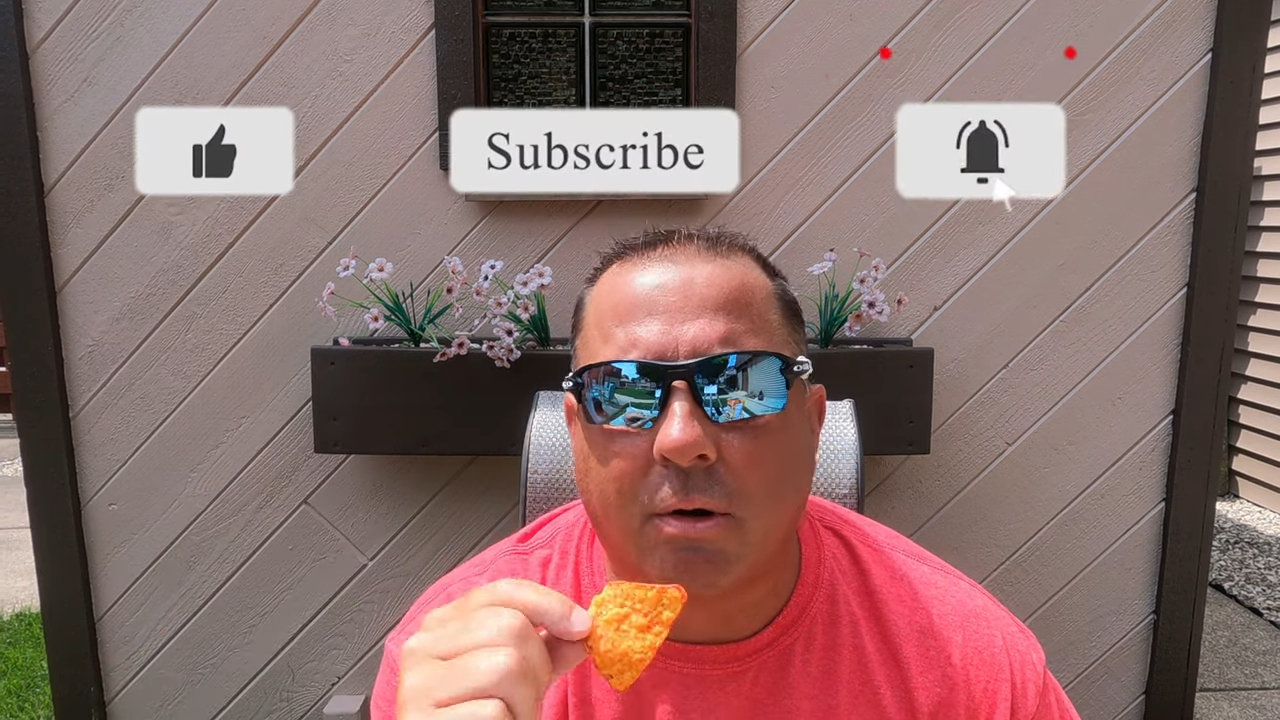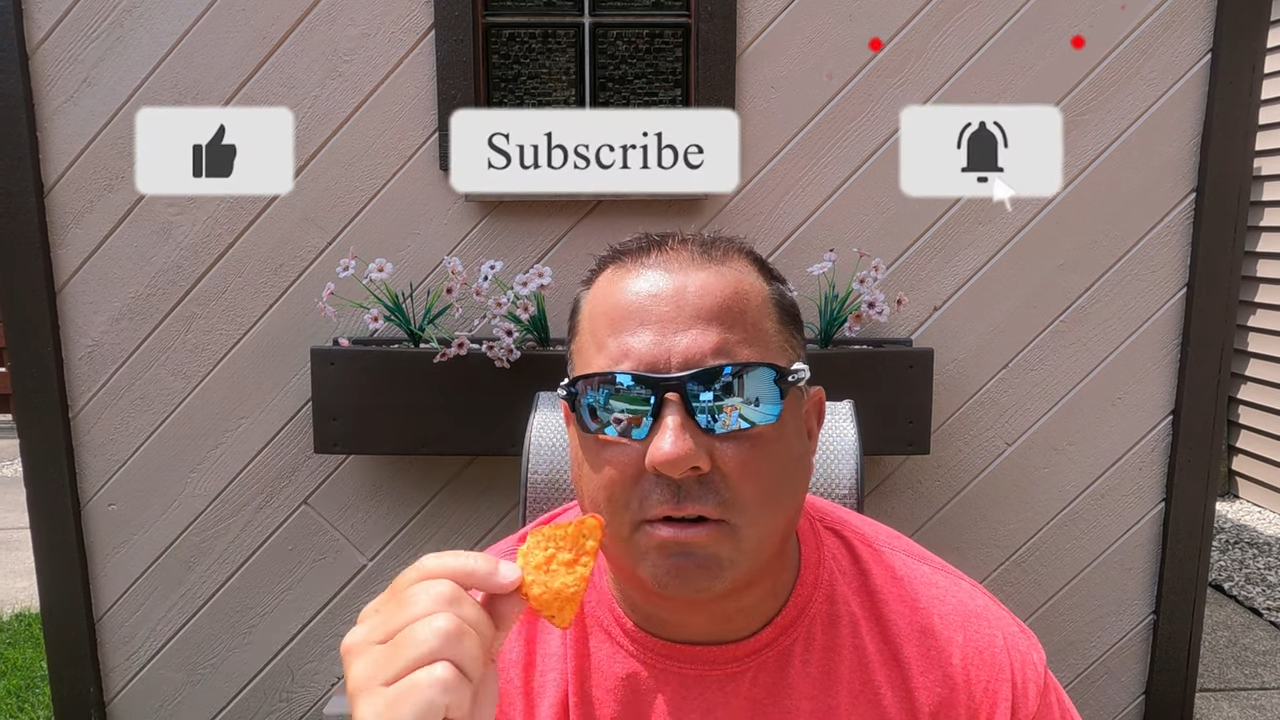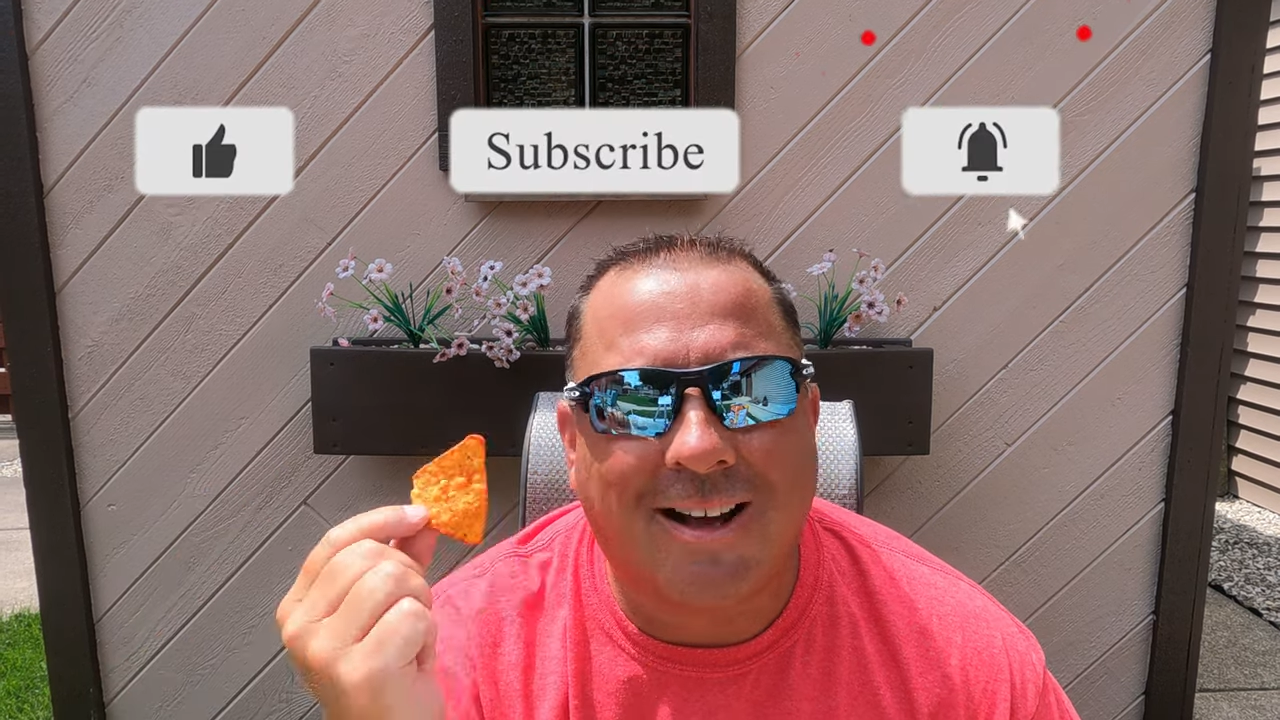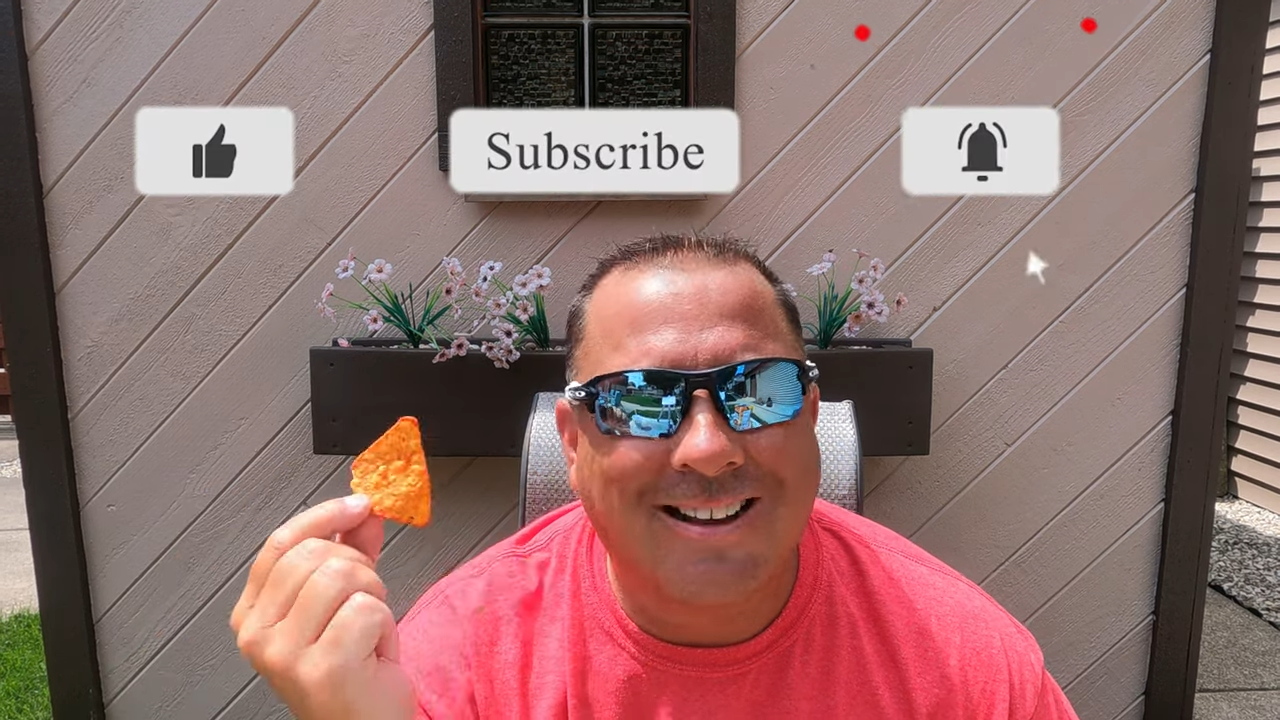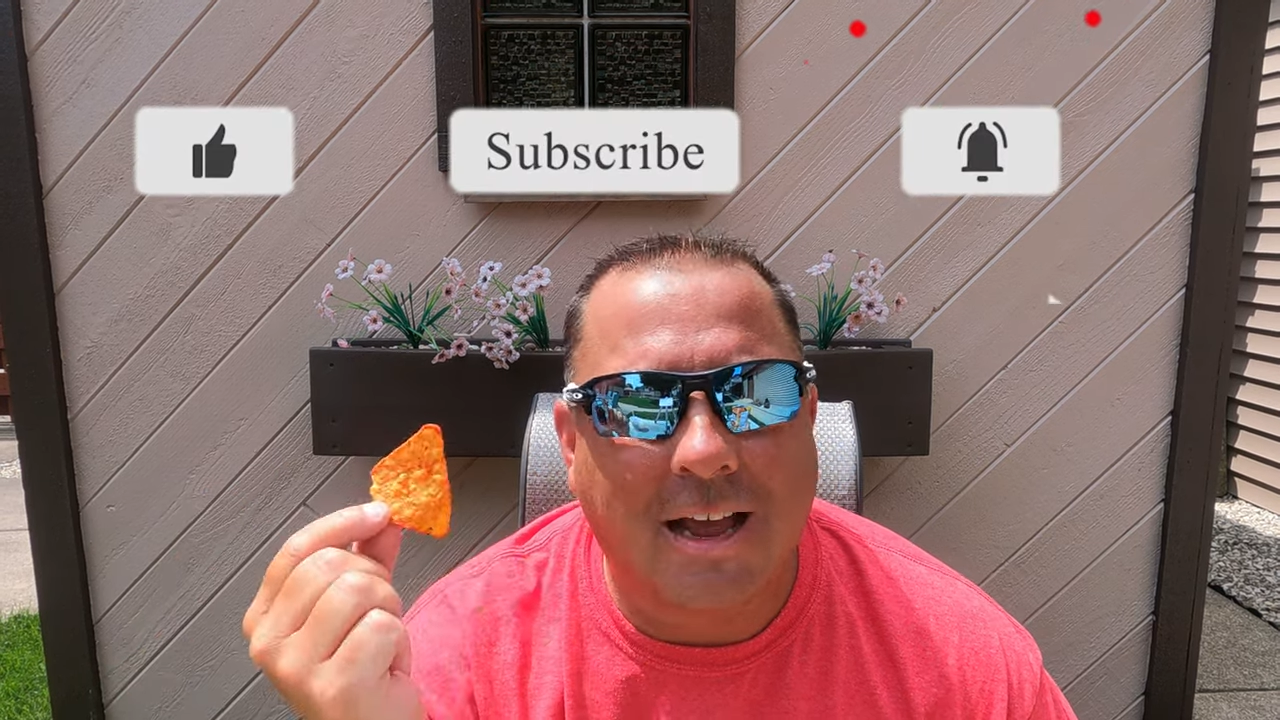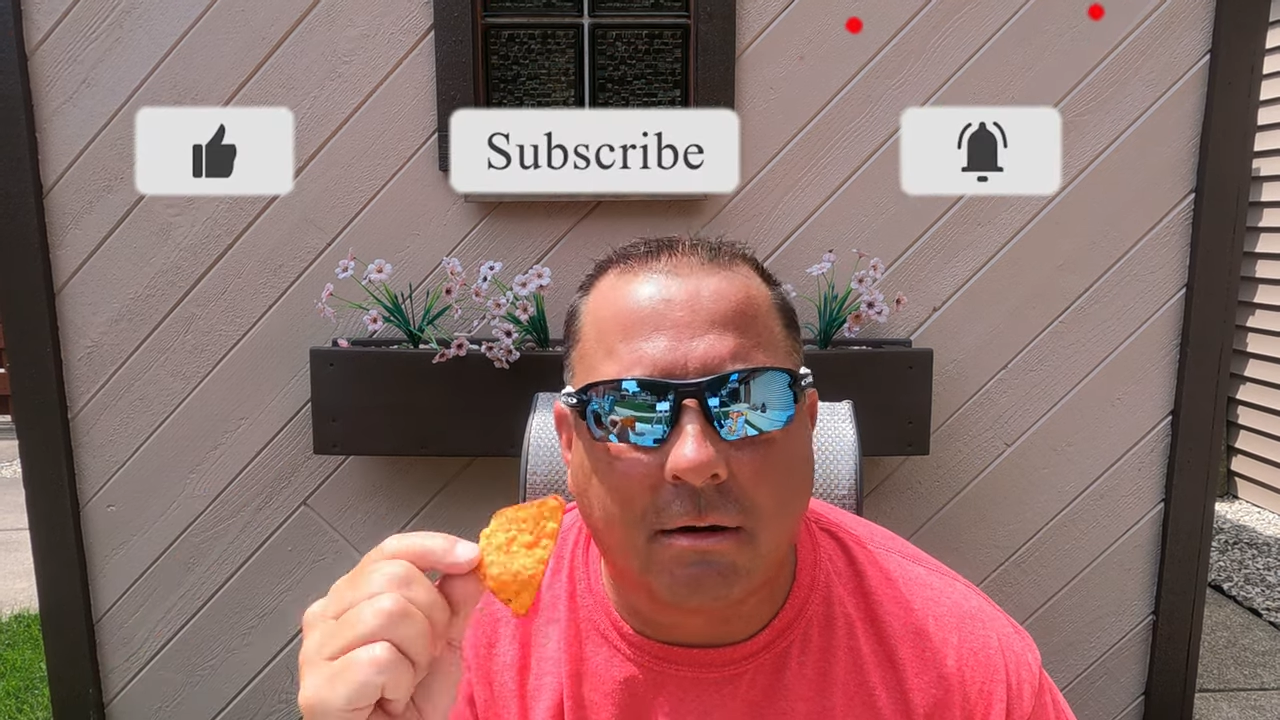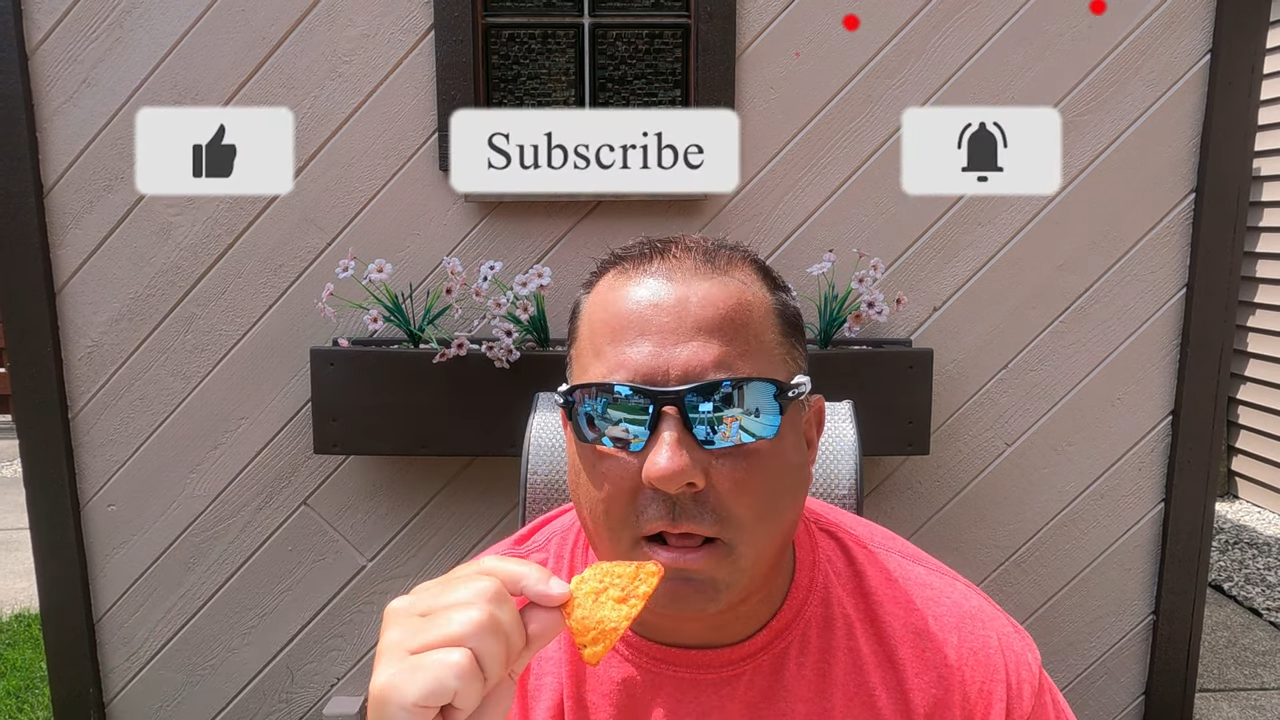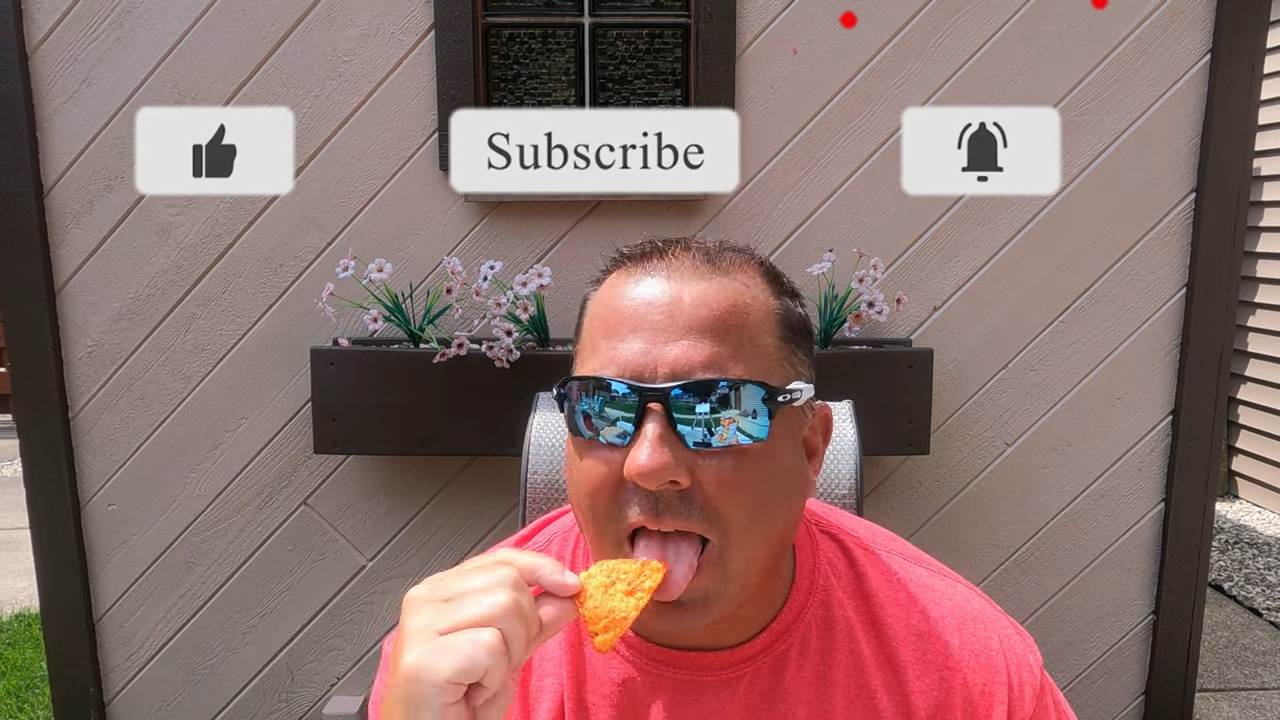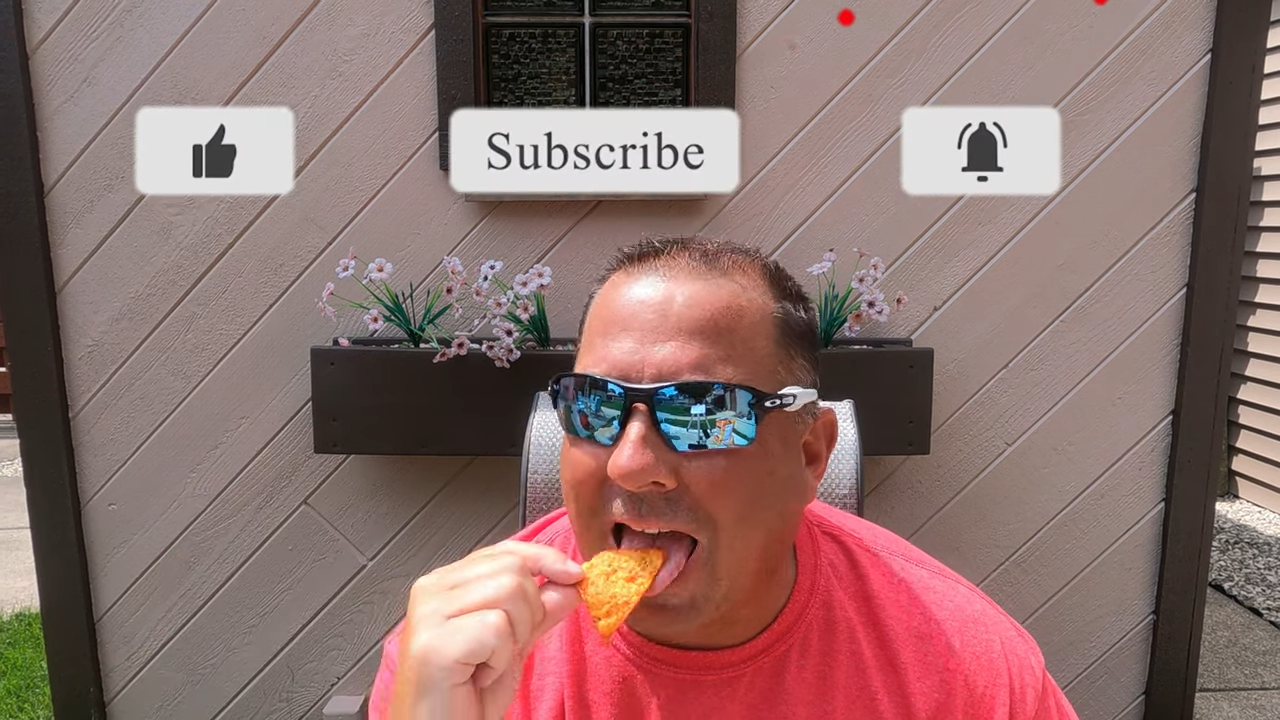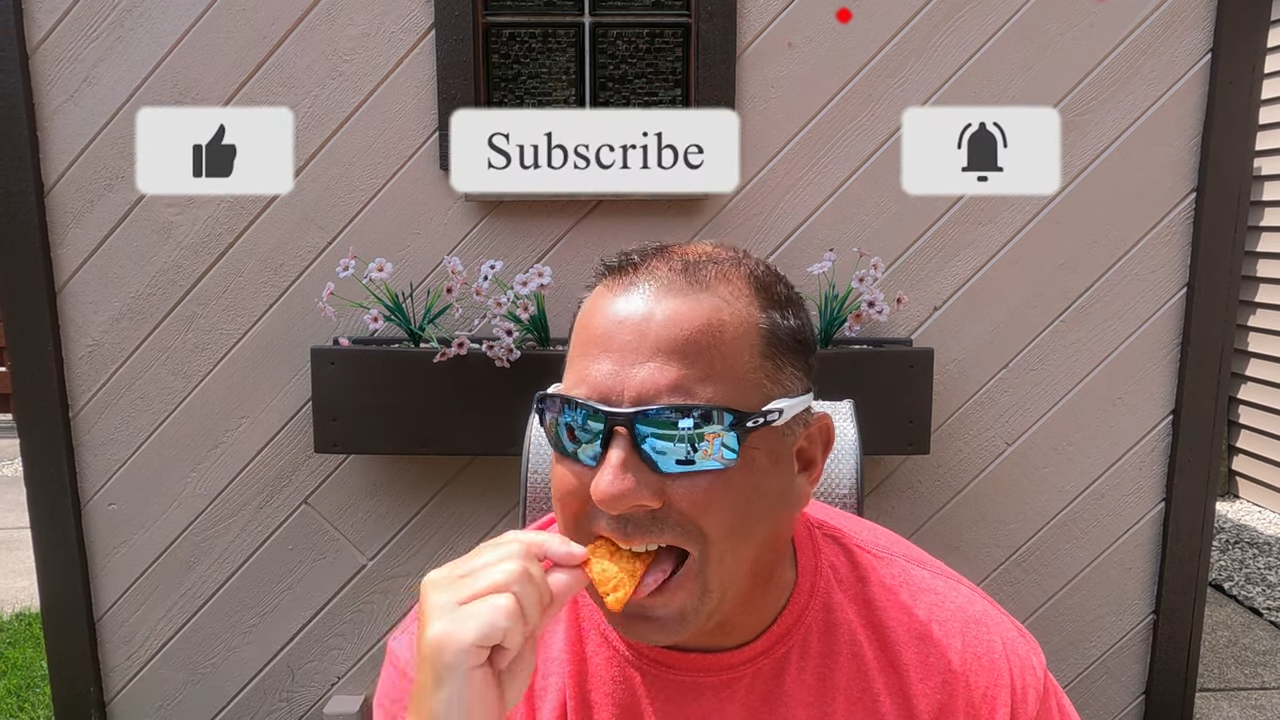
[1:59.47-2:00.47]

one again.